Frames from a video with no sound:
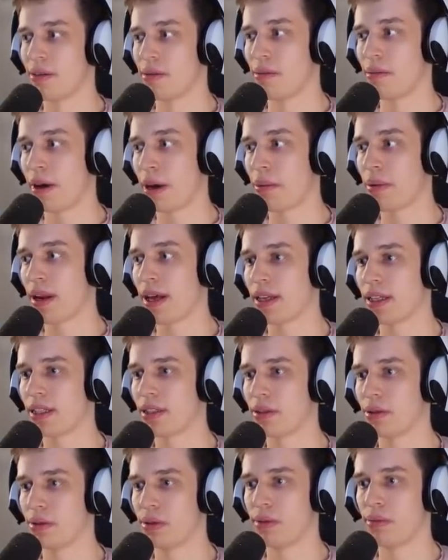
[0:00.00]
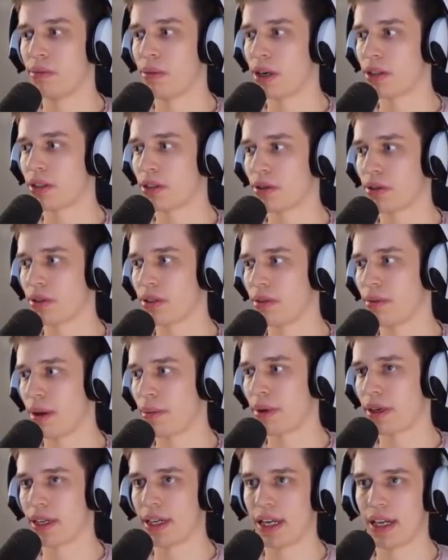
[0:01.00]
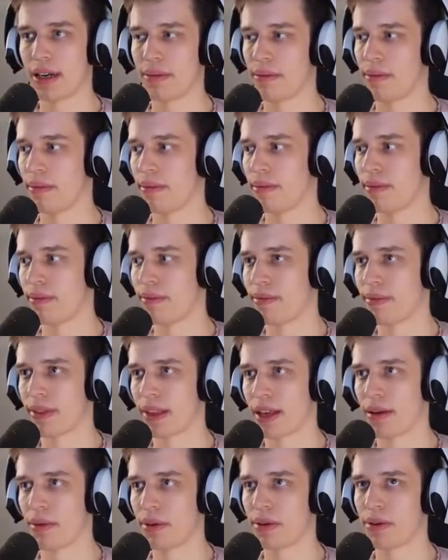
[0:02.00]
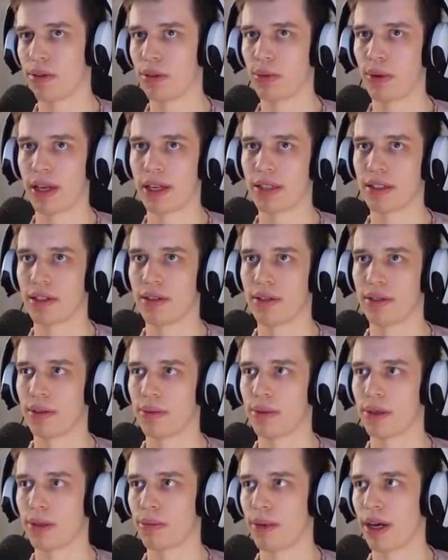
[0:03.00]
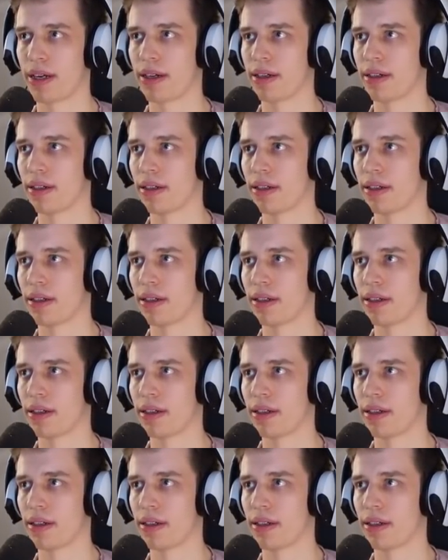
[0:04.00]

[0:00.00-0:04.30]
My plan is to march across the map and kill him. I wonder whose plan's going to work better.